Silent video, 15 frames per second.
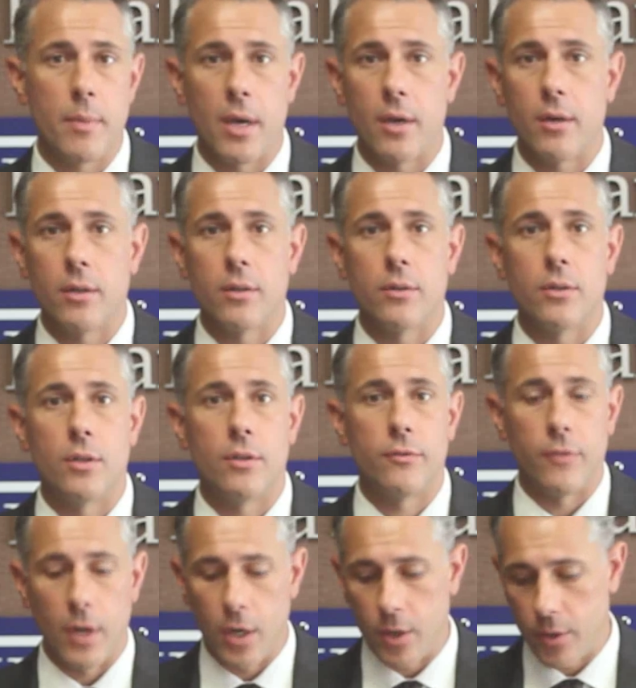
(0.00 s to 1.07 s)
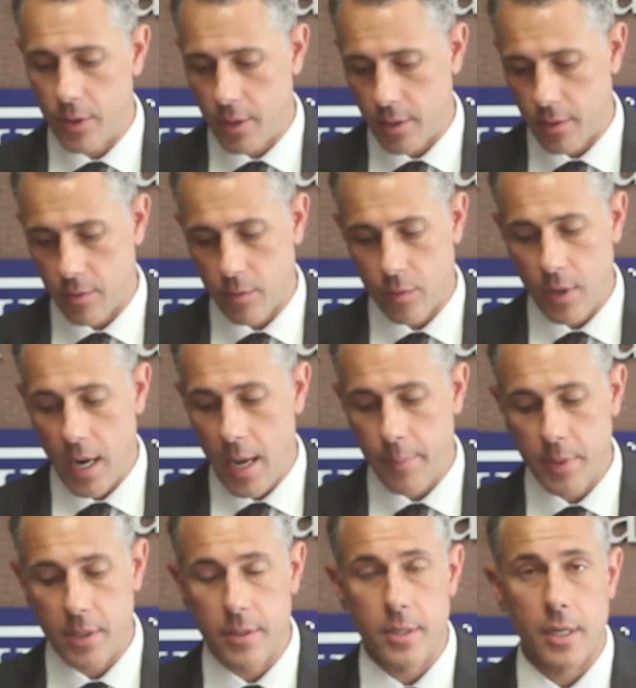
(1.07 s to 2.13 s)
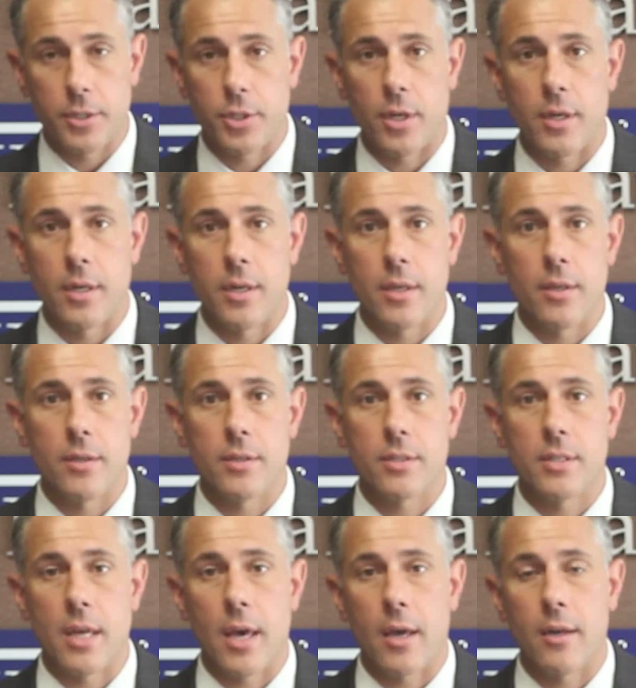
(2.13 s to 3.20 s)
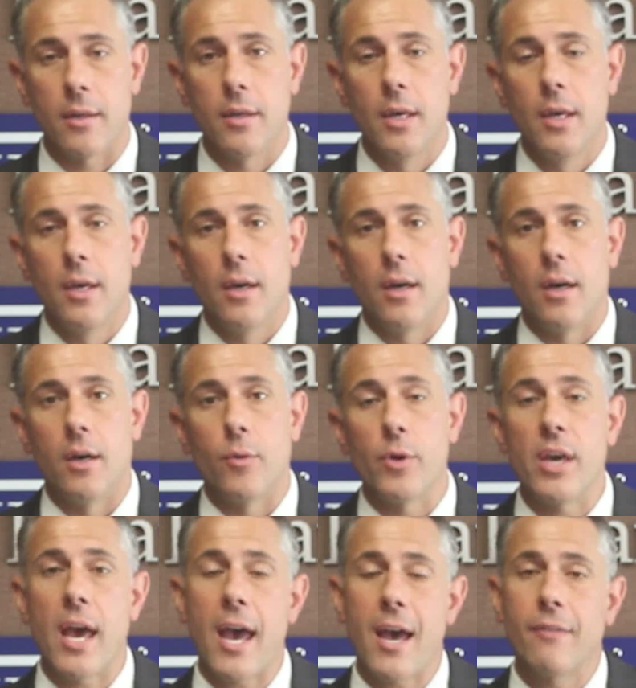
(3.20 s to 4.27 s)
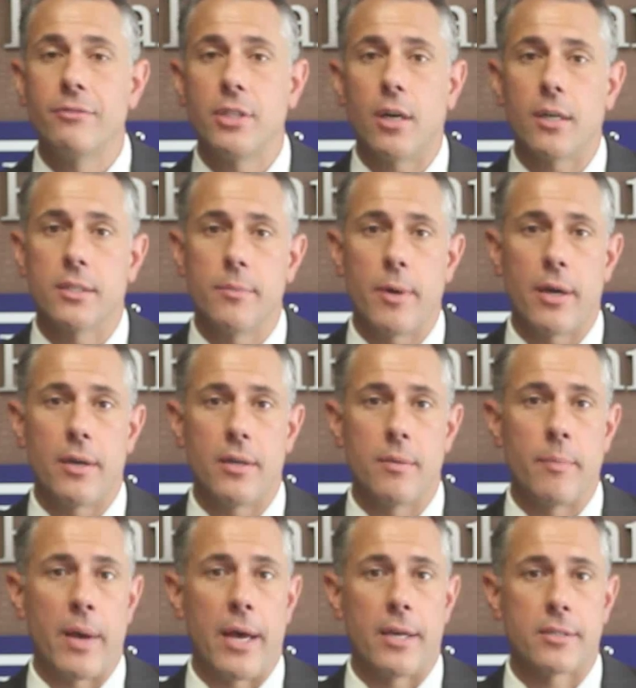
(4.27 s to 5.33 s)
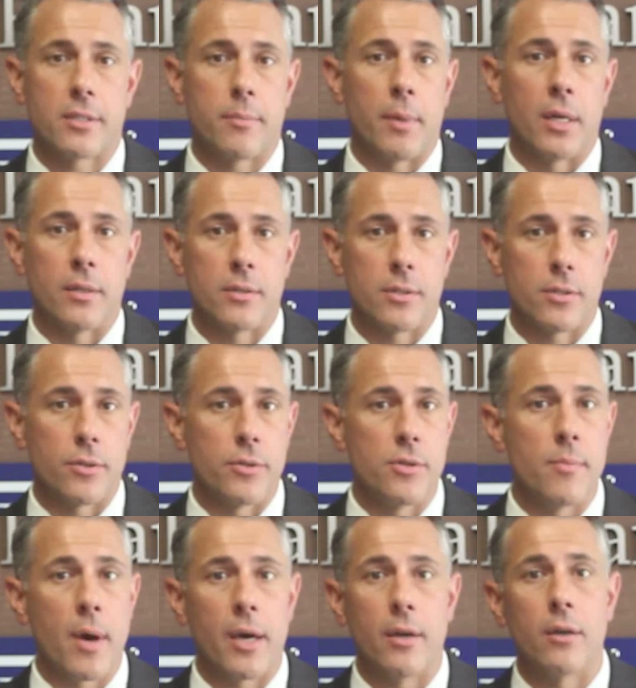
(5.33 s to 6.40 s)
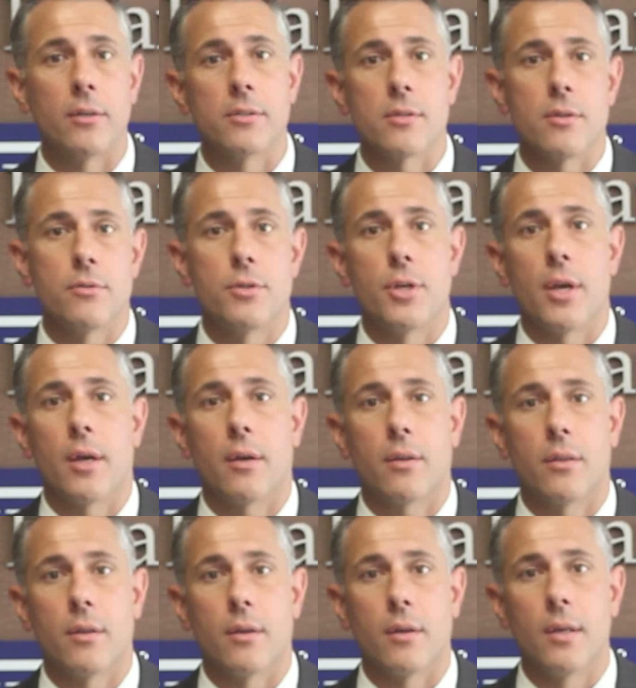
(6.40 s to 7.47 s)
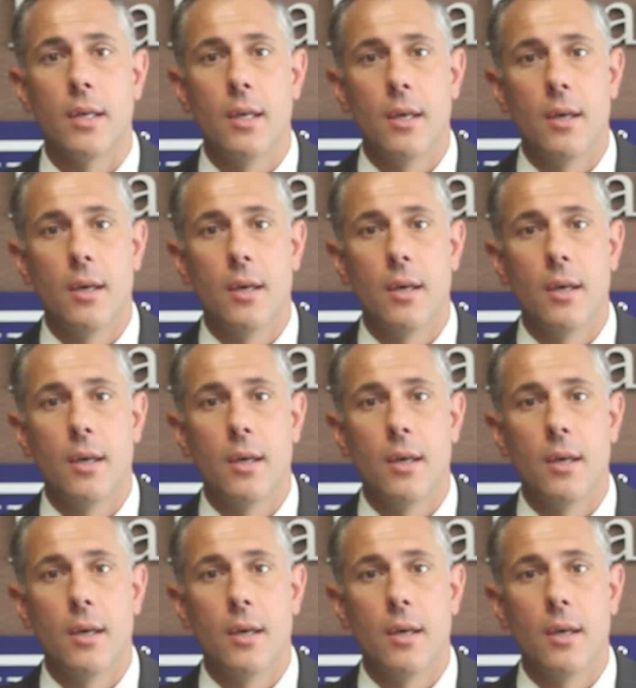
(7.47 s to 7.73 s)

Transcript: email or phone, and we're happy to touch on any of this data. We have talked about it in past months, so you might also check the